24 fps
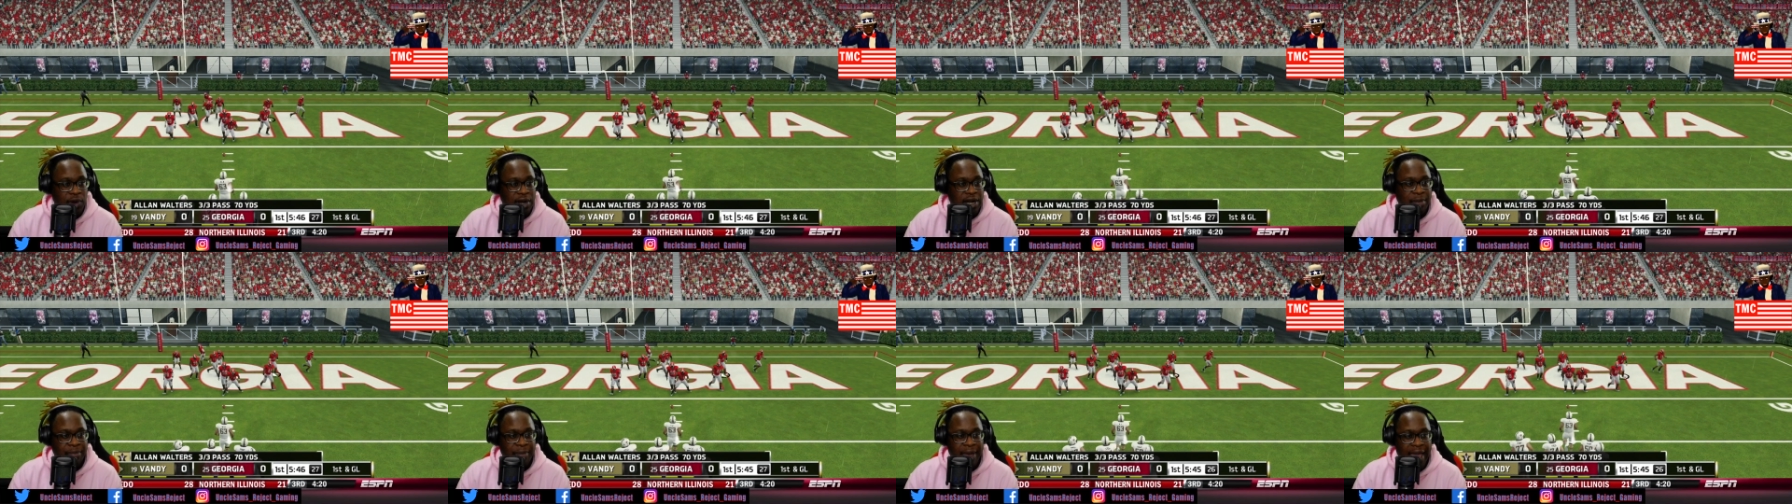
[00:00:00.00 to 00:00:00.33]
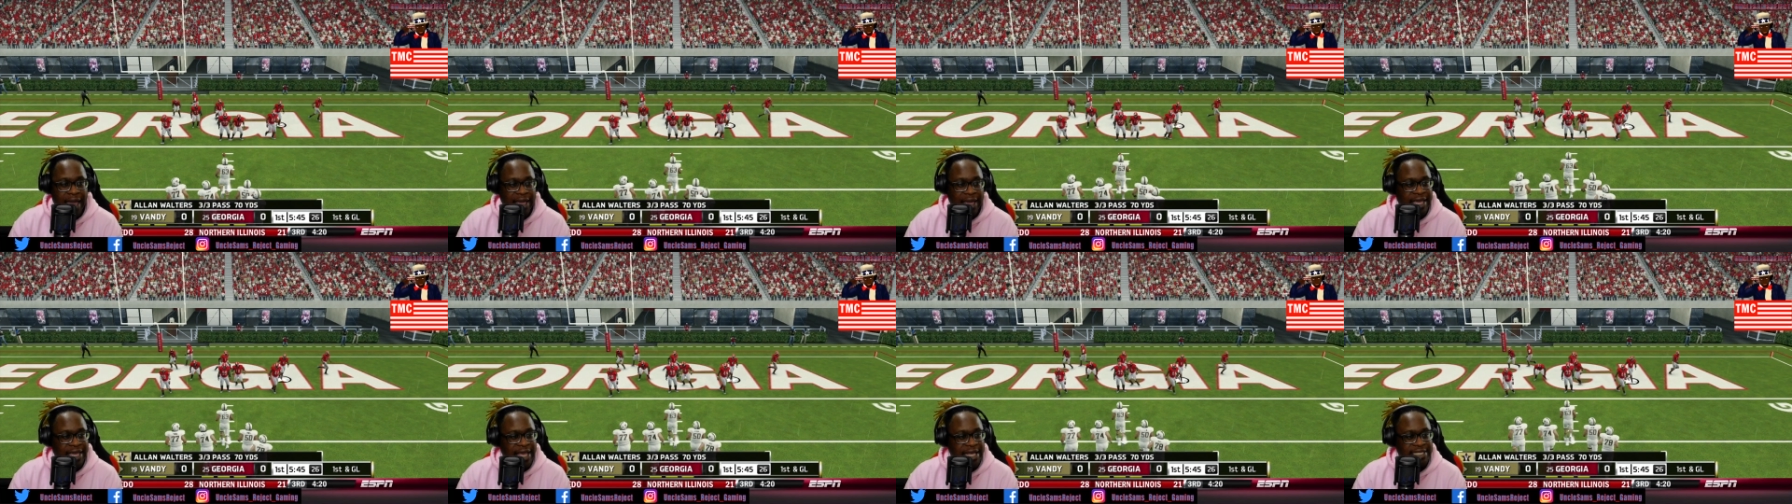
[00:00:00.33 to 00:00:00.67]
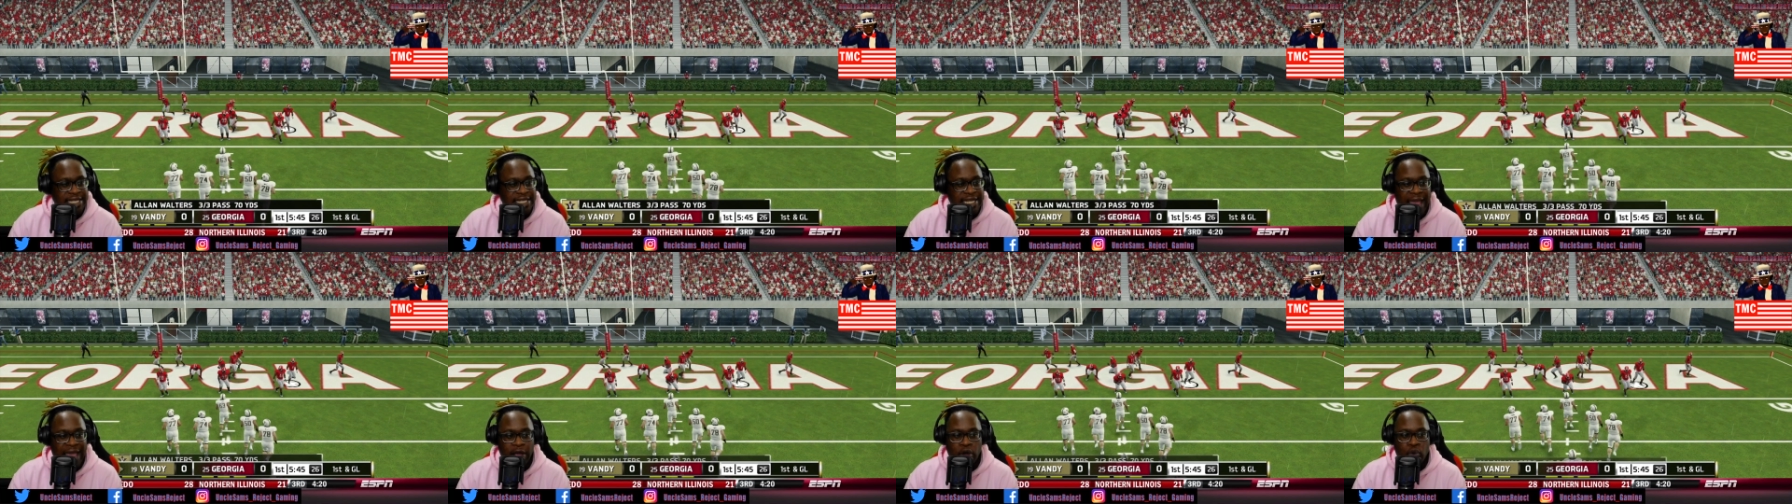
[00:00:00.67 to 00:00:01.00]
running back. He
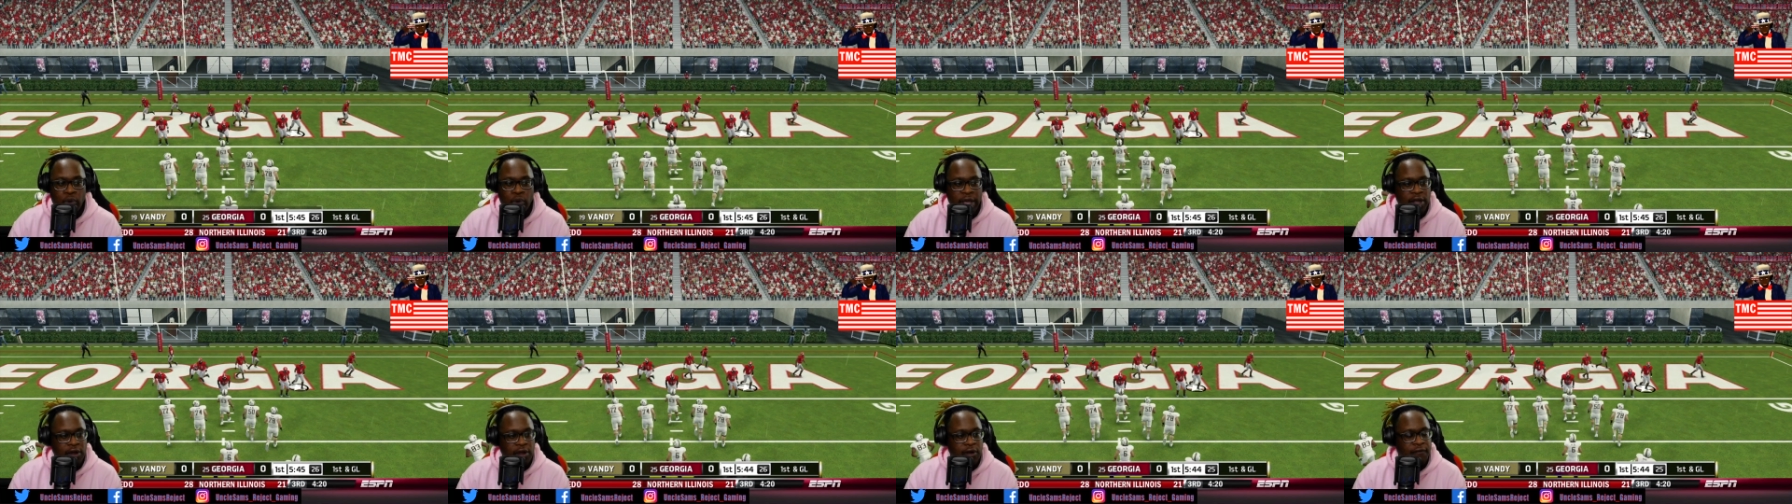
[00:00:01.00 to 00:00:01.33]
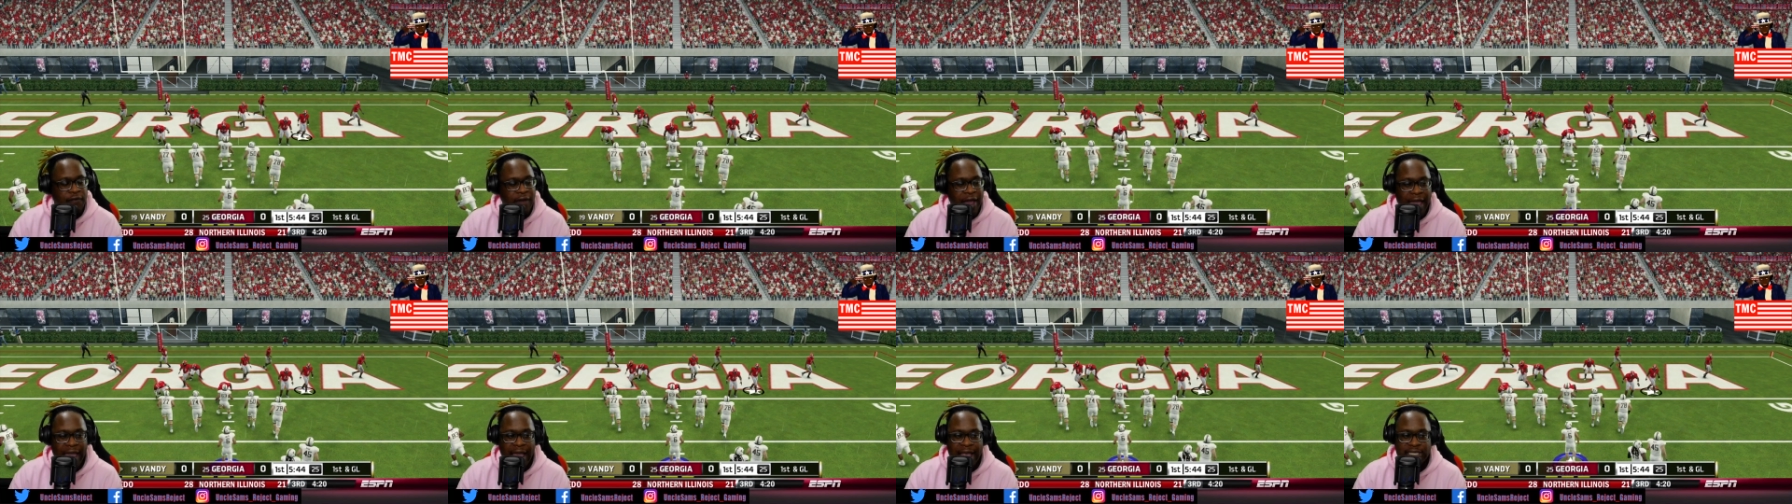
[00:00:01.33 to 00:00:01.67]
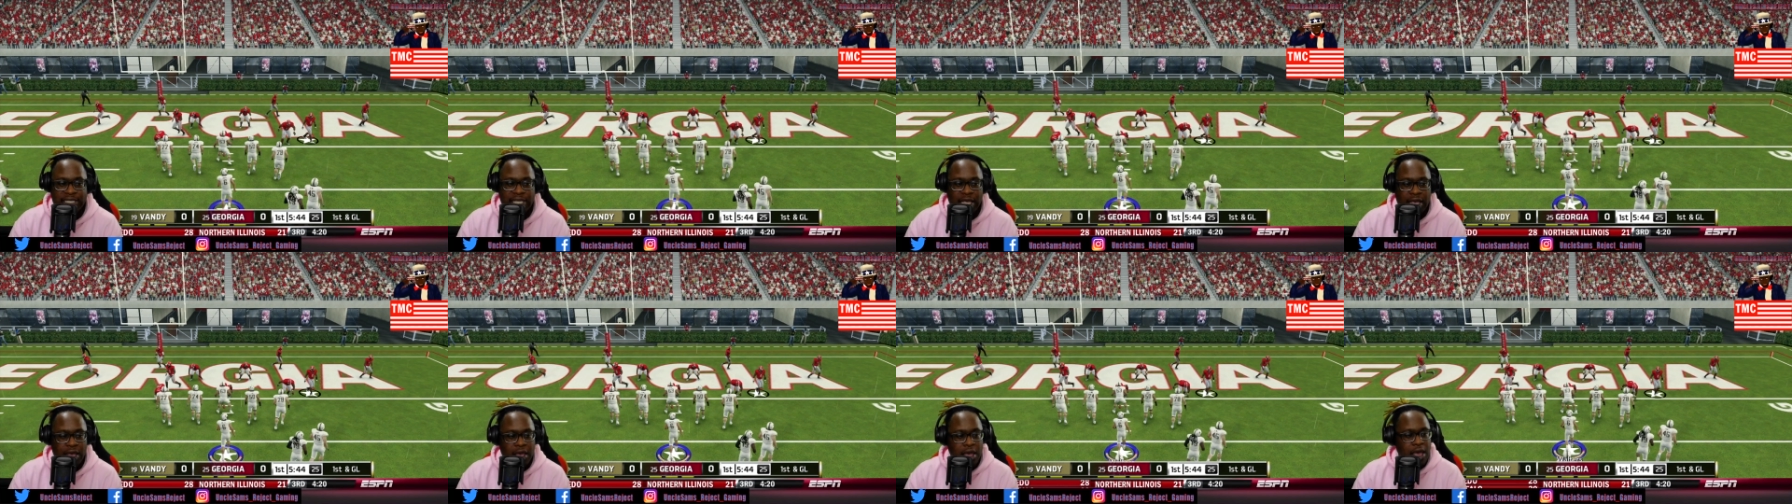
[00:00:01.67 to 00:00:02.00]
isn't that quick or
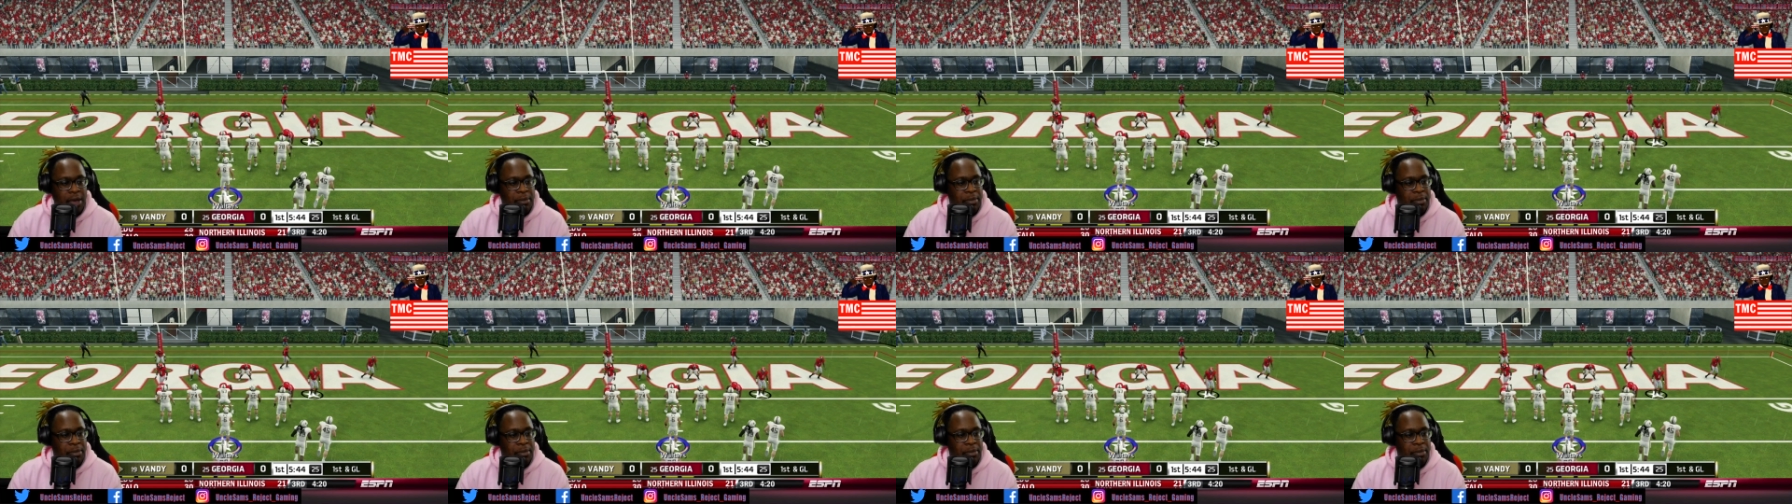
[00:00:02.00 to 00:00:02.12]
fast.